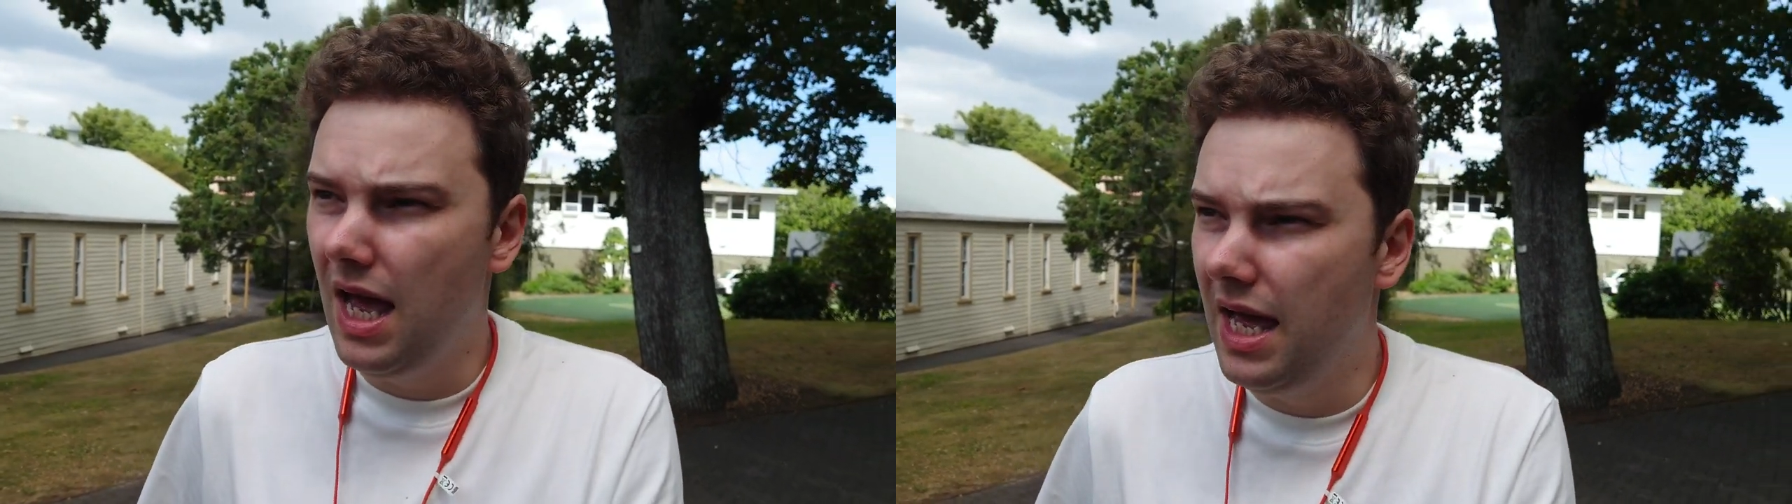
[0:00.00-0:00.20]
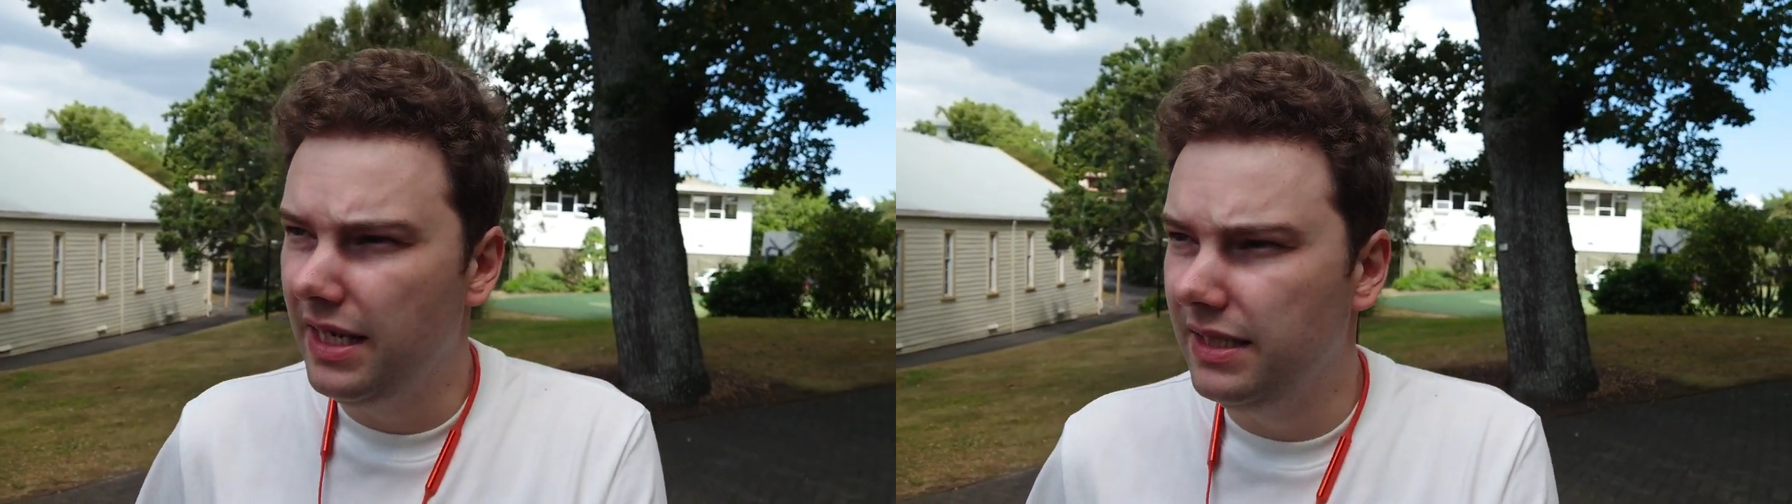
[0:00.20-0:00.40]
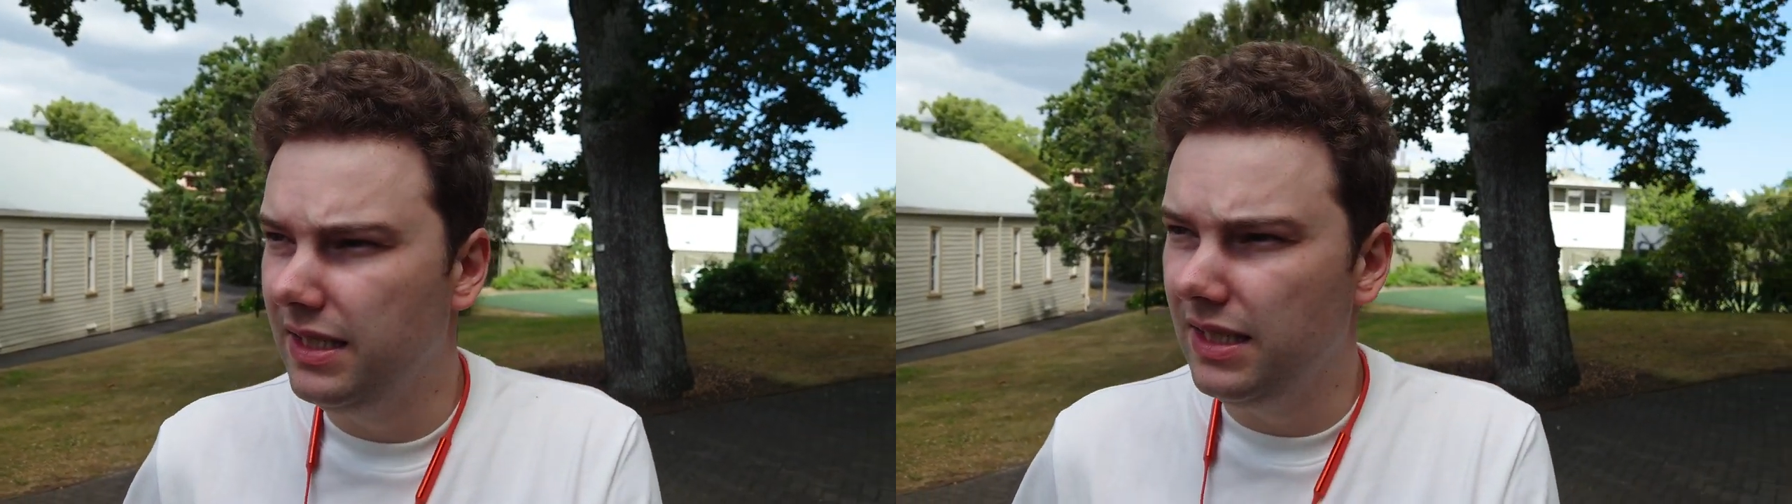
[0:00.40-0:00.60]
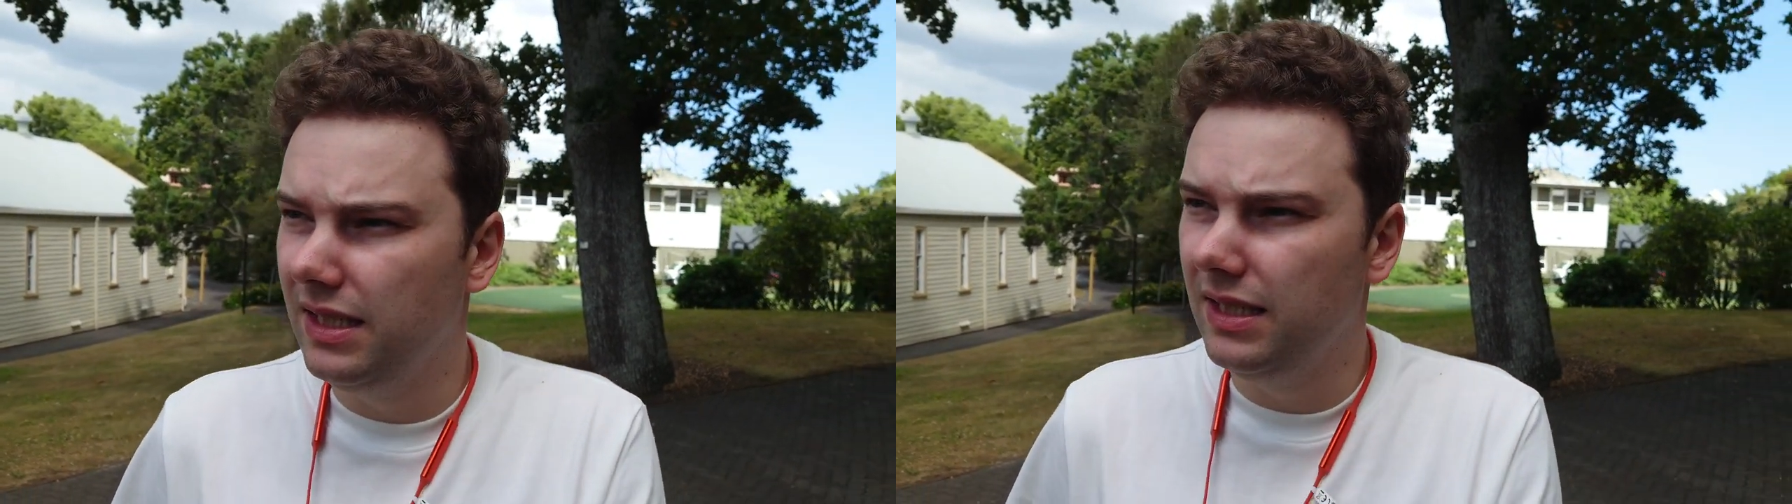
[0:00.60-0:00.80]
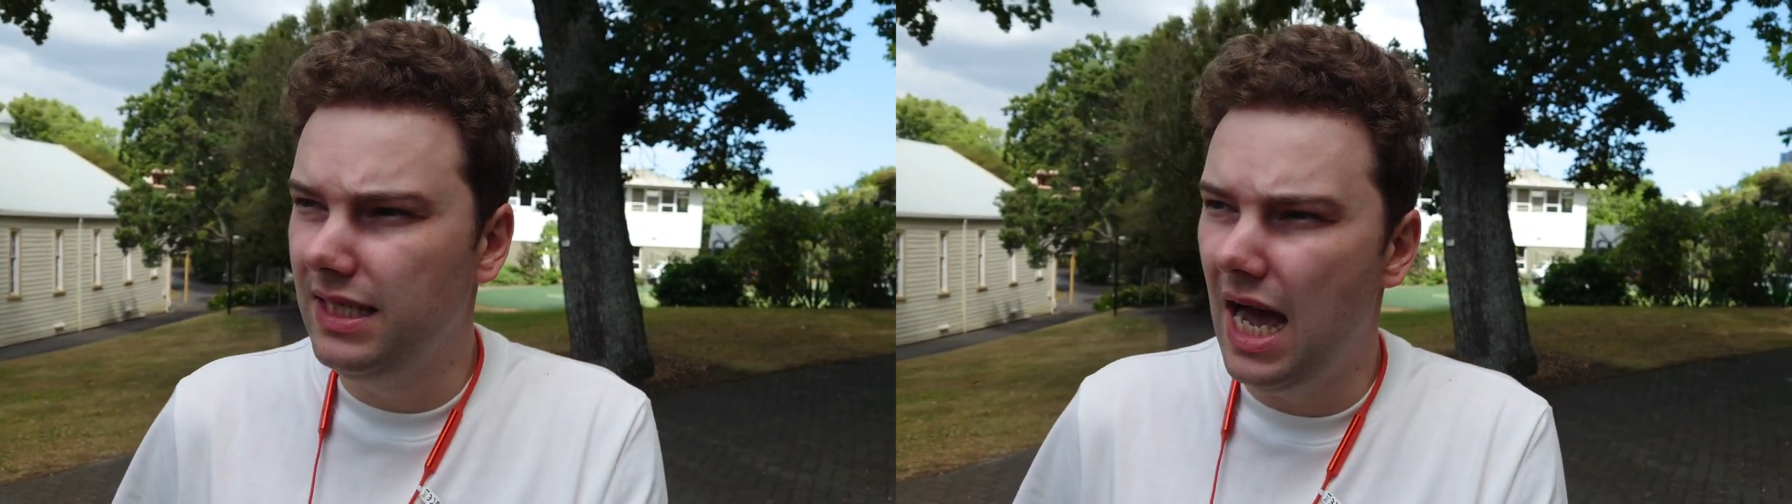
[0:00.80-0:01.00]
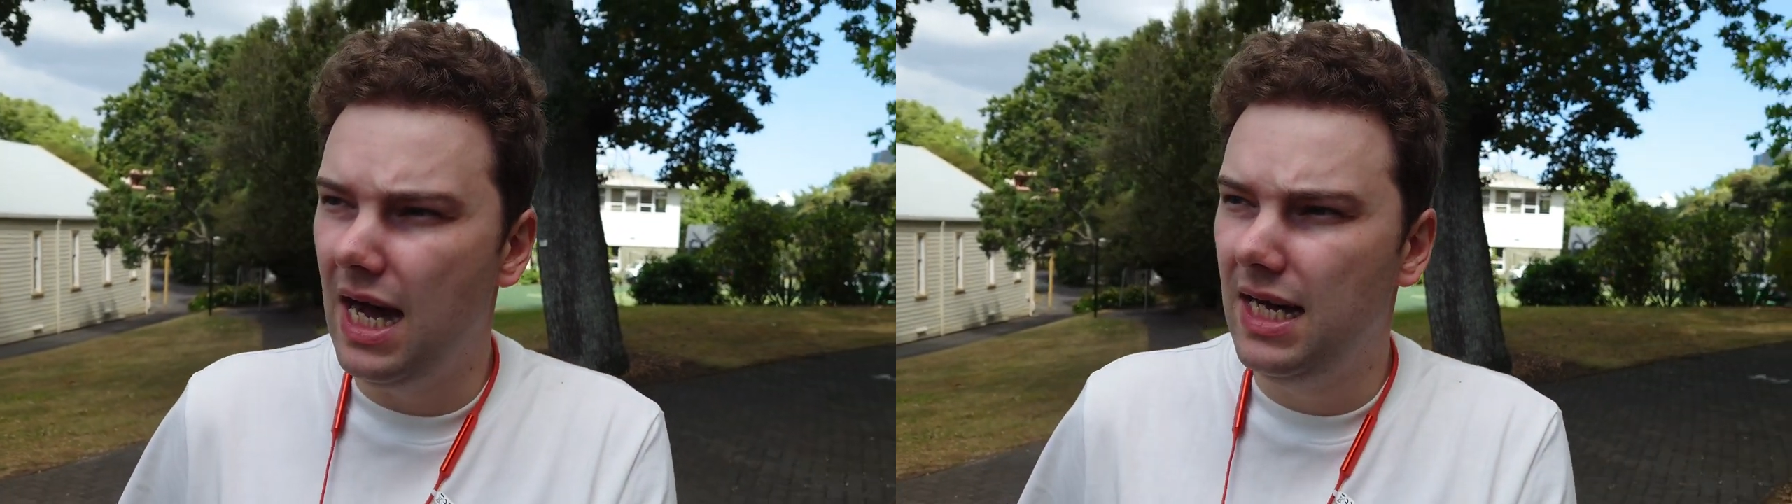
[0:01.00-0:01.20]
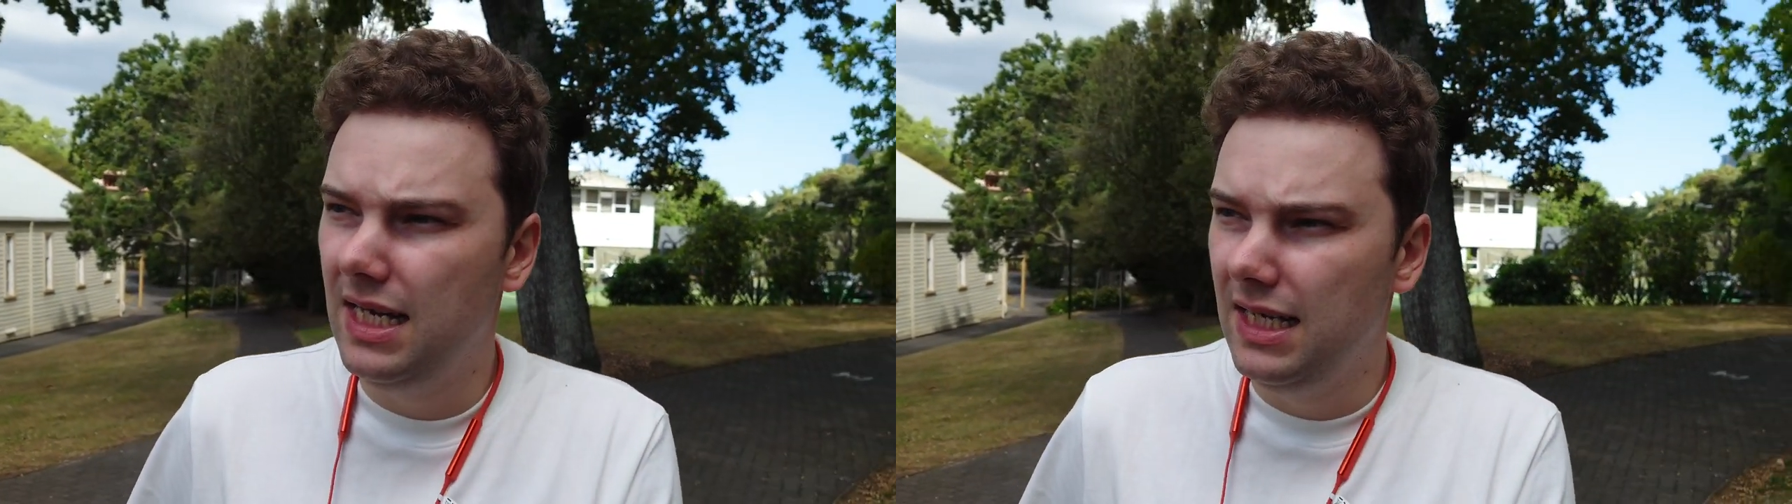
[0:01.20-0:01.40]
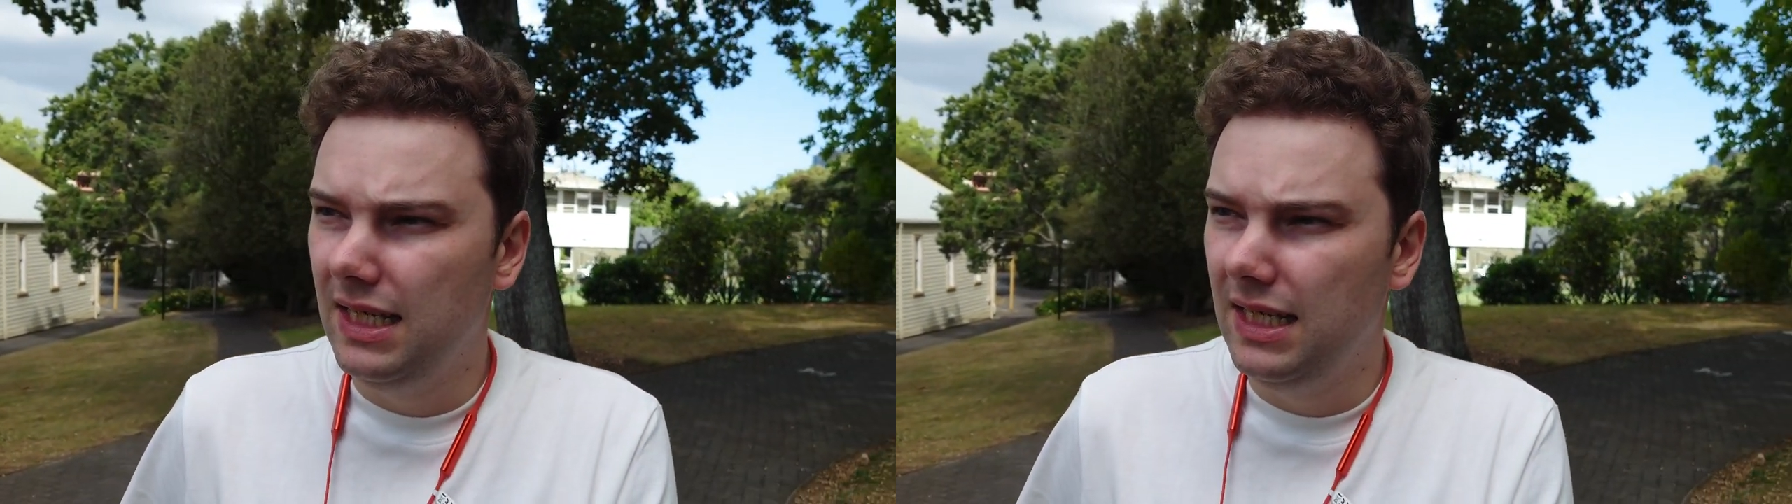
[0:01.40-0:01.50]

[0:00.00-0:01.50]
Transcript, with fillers: and uh, yeah